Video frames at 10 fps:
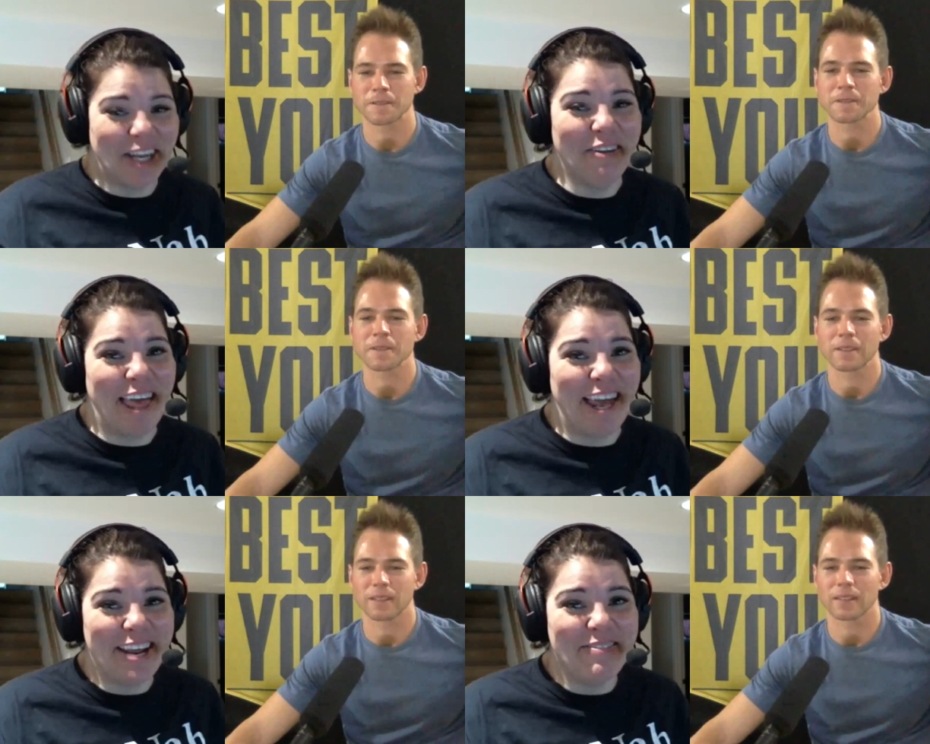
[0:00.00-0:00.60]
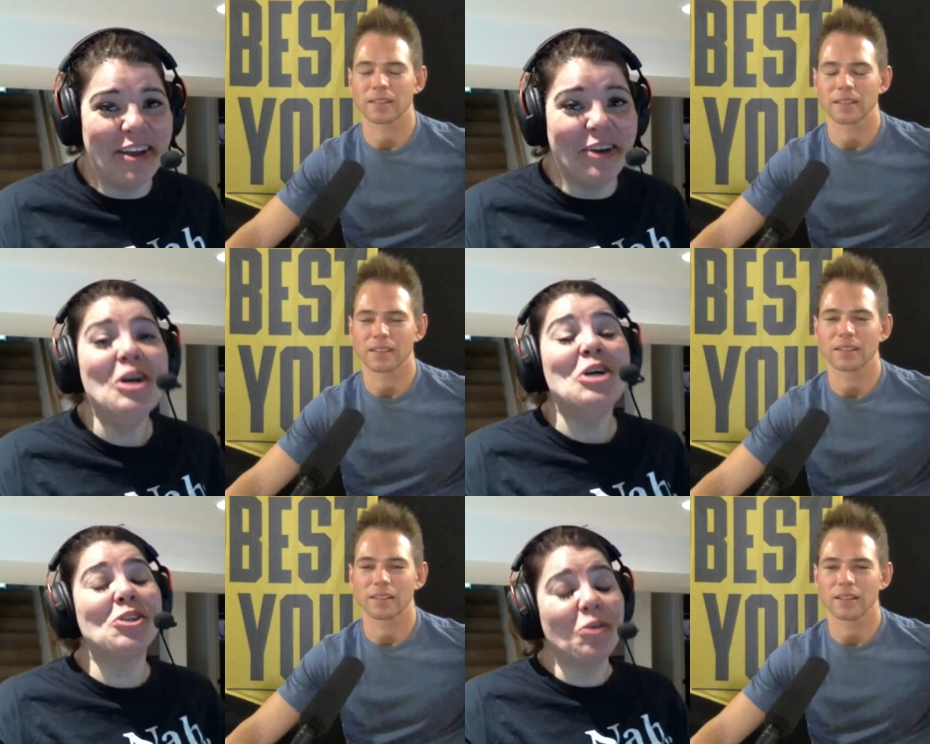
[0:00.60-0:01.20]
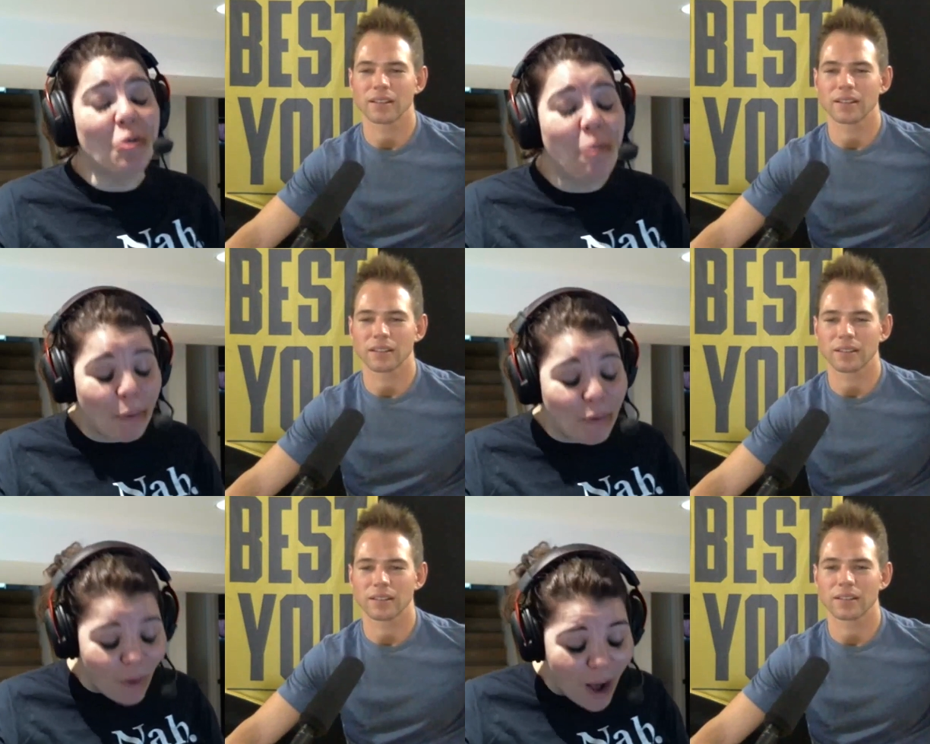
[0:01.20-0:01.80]
Speaker 1: yourself that email, so
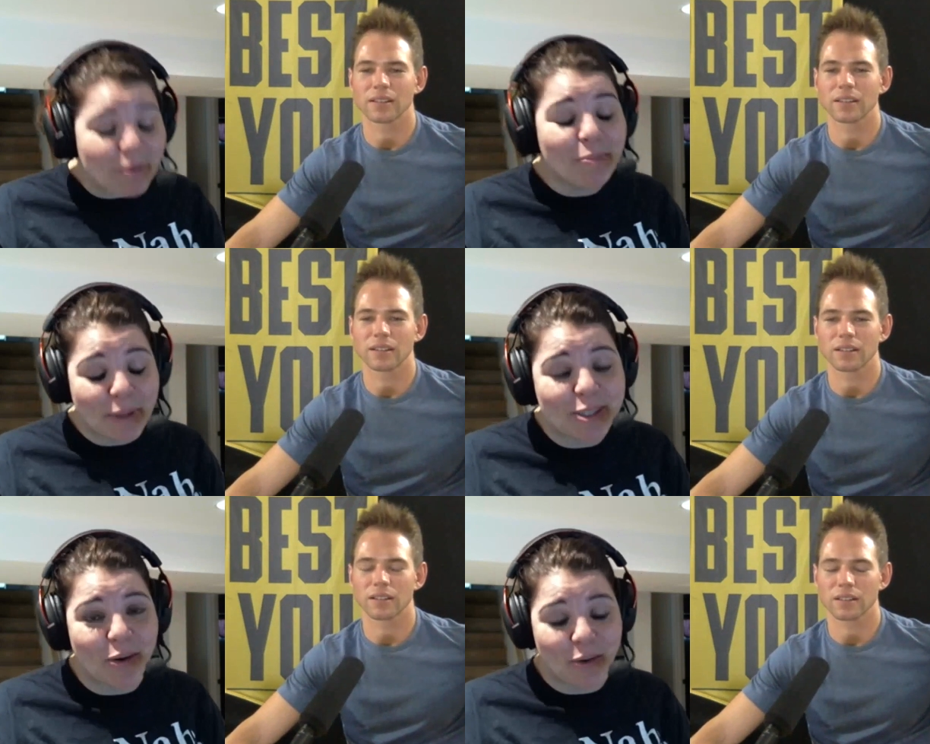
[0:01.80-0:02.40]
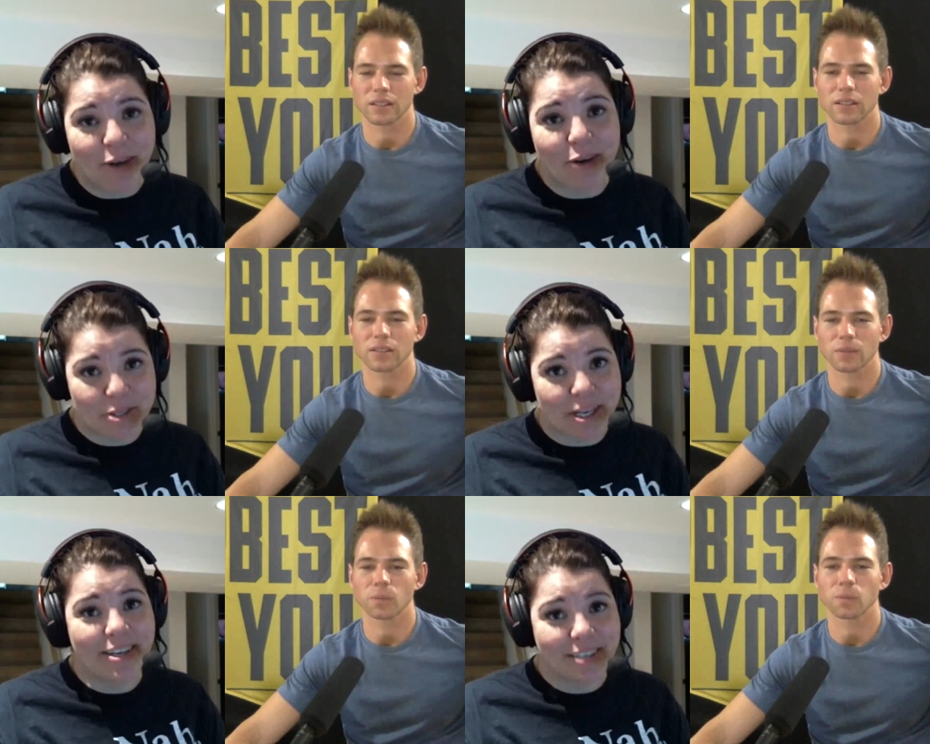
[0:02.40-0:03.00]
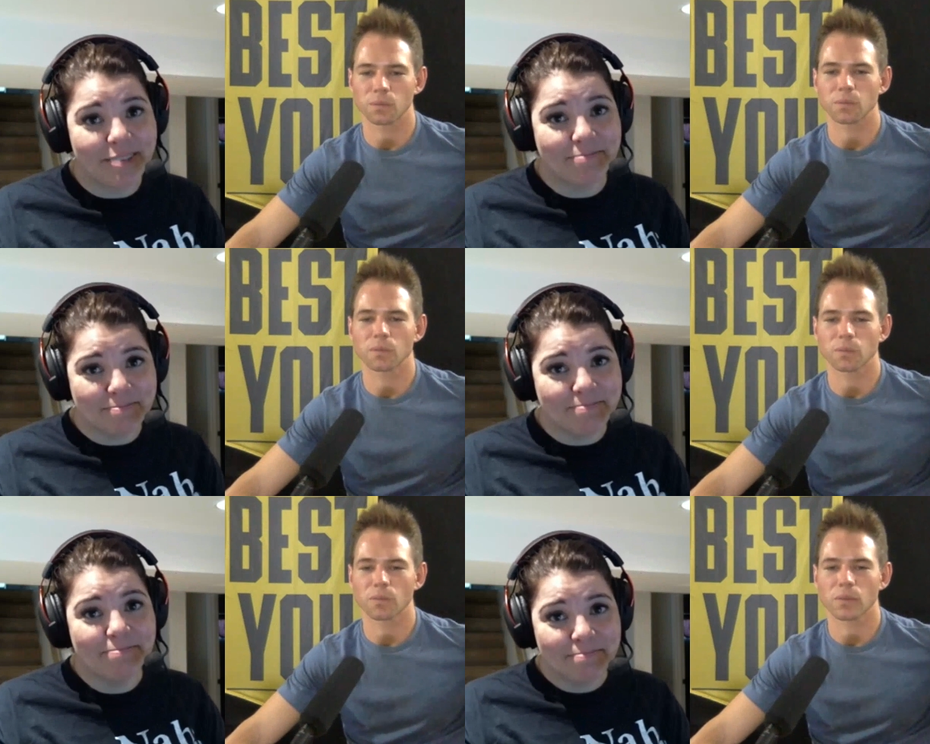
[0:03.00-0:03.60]
you probably don't understand it.
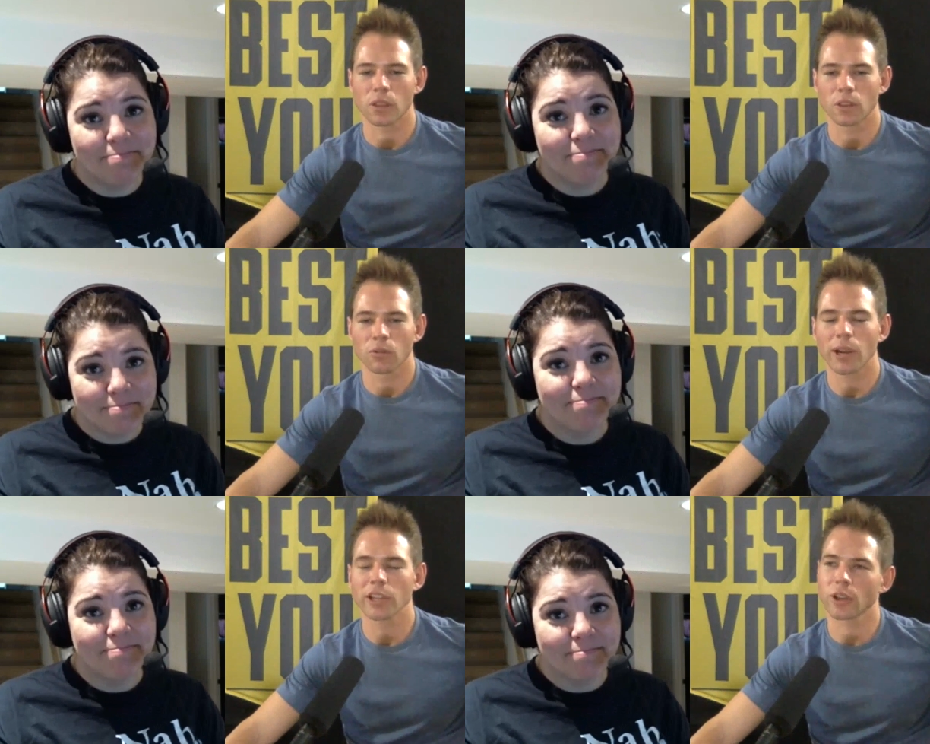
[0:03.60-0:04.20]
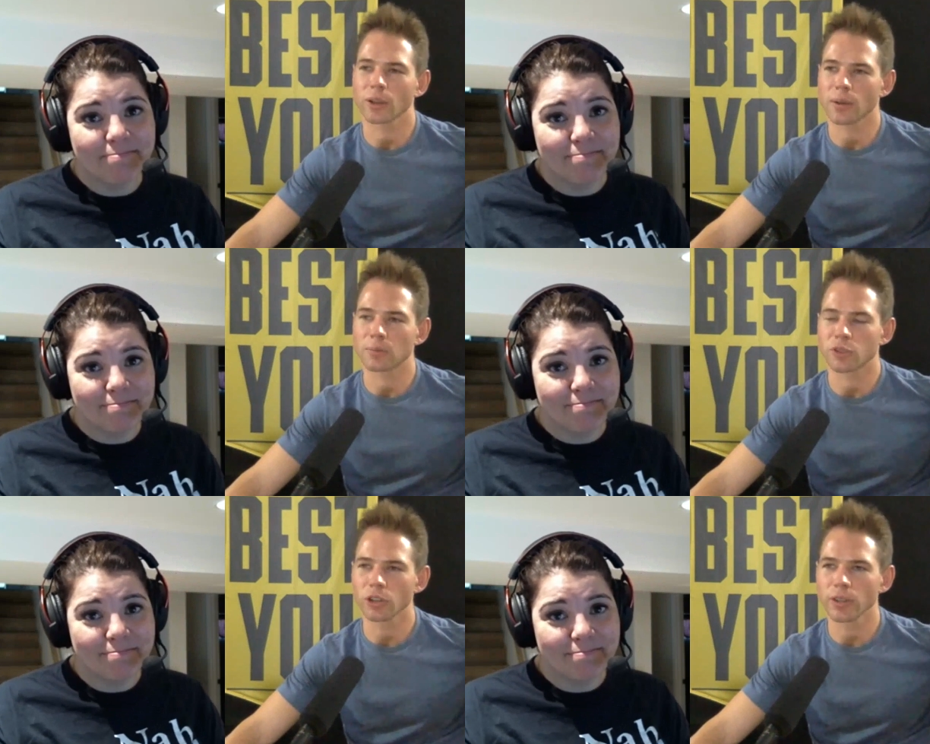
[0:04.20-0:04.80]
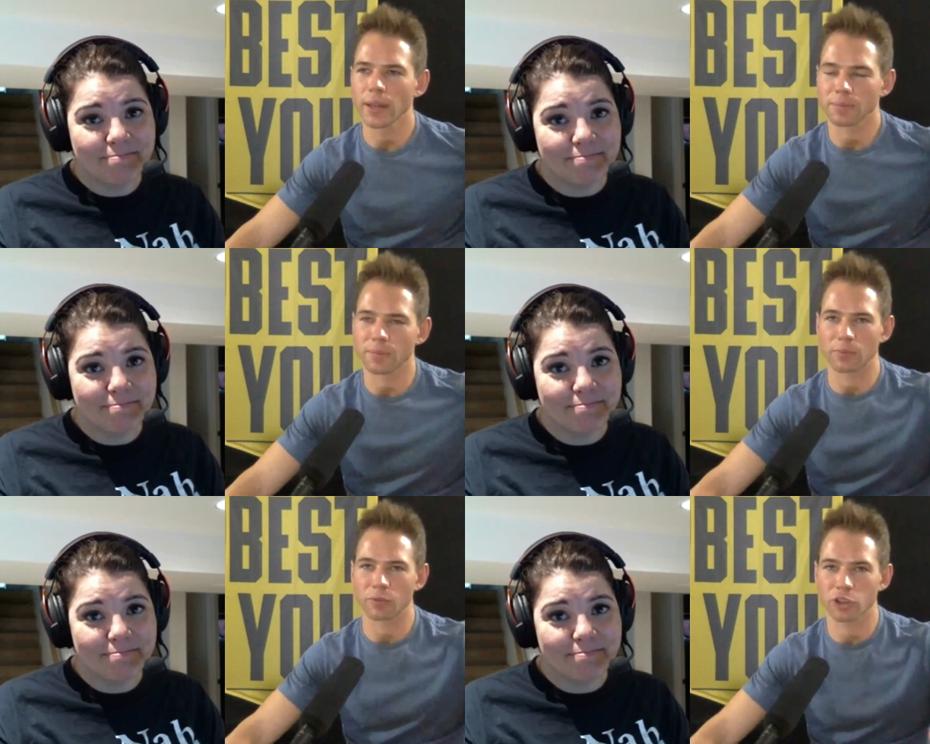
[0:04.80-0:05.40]
Speaker 2: Right. So I'm sure
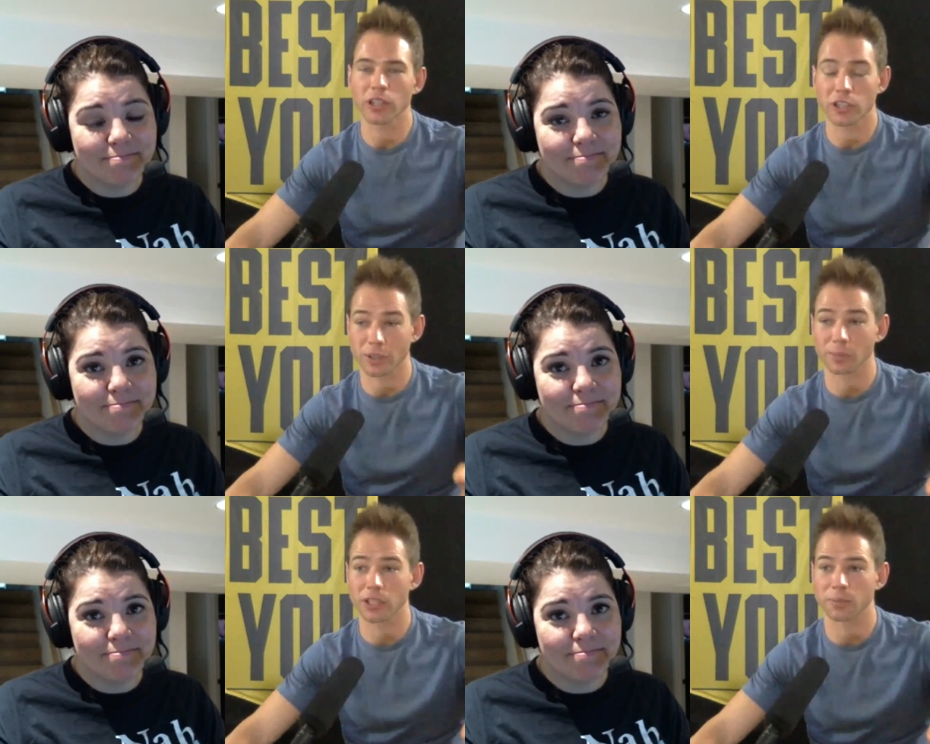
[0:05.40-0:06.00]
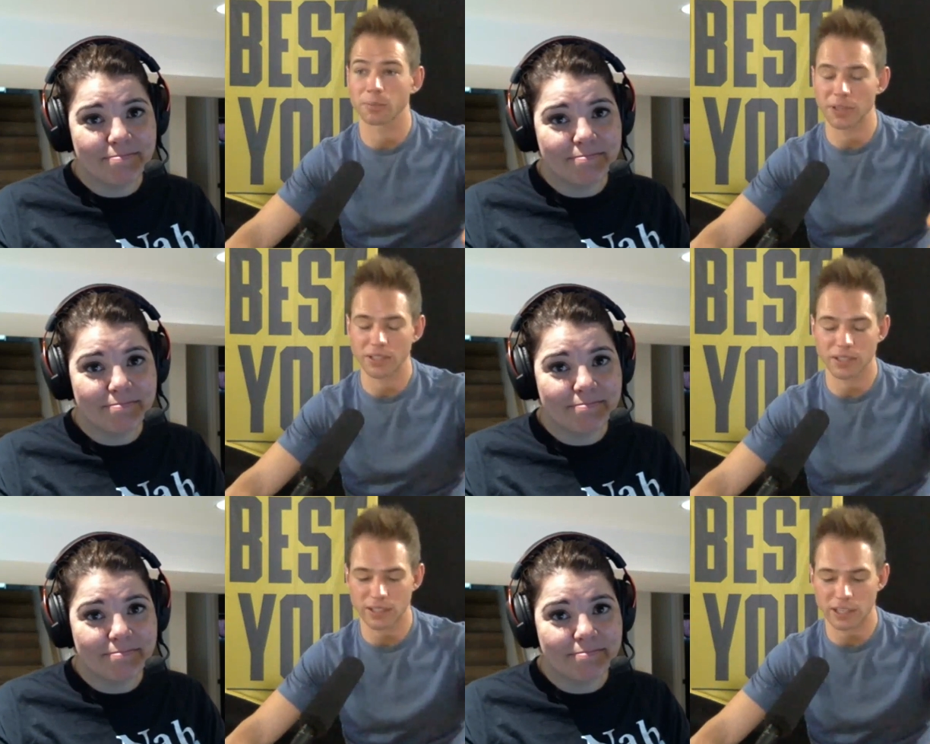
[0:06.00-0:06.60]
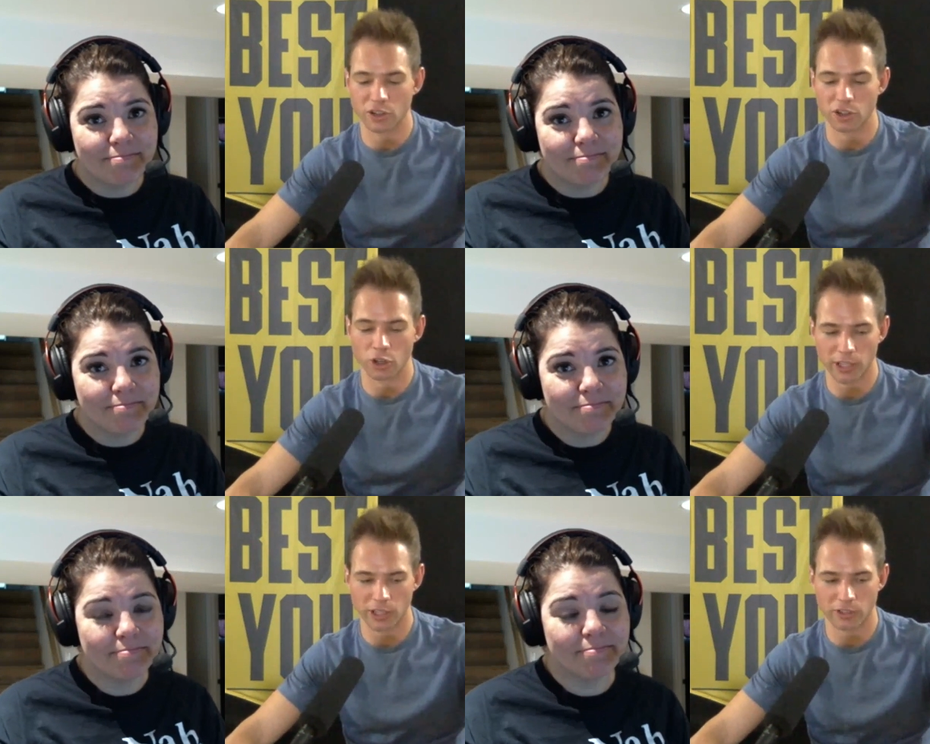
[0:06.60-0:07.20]
that I'm sure that some of these
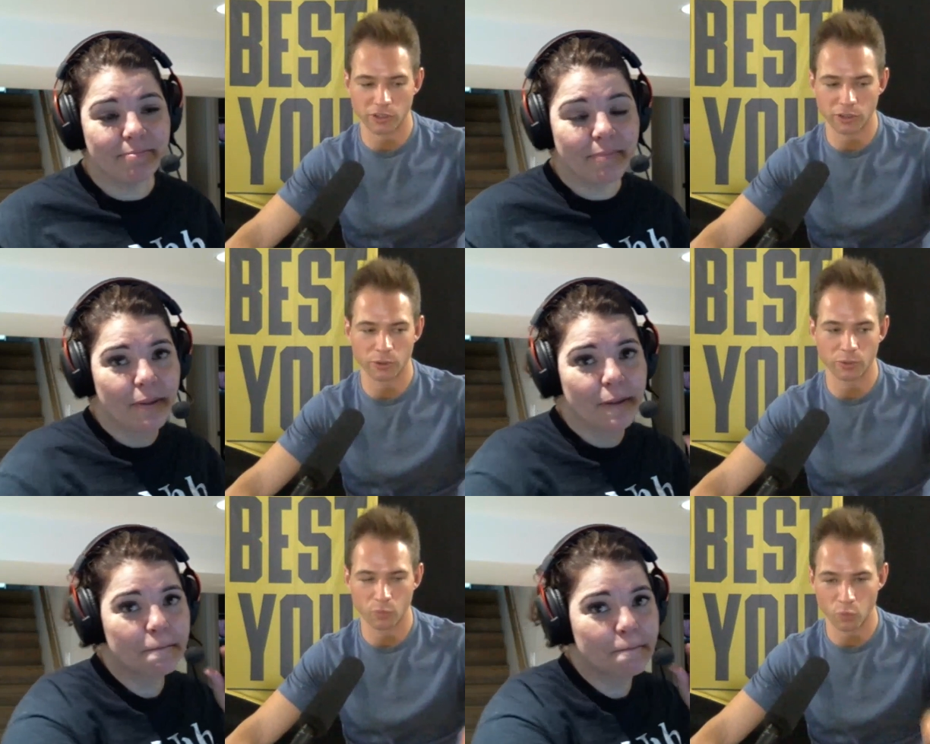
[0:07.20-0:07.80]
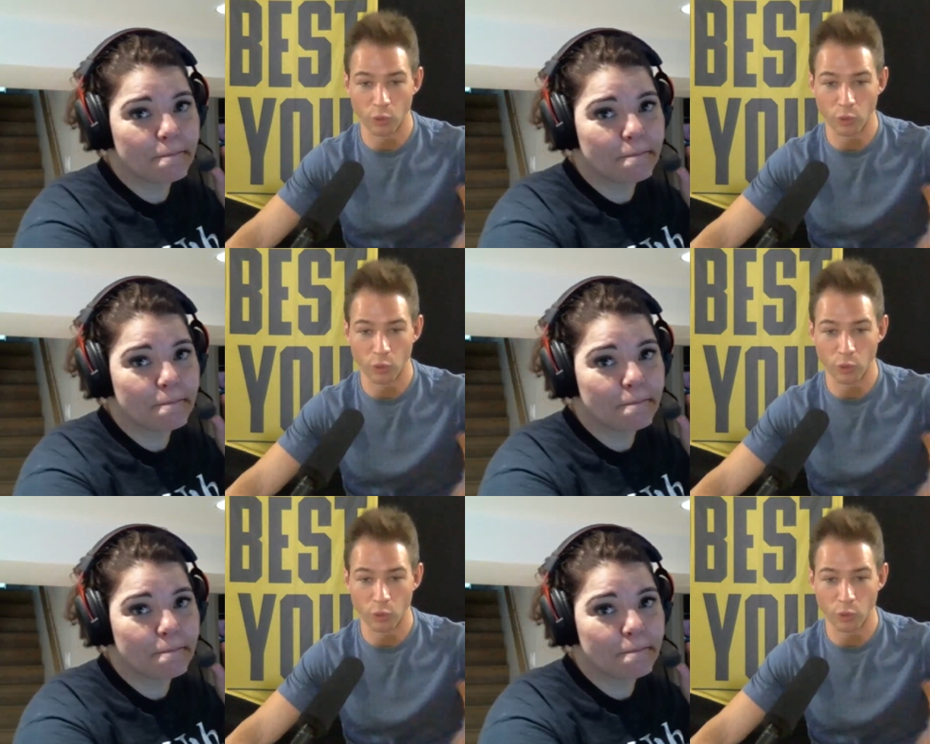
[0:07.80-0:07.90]
businesses are starting to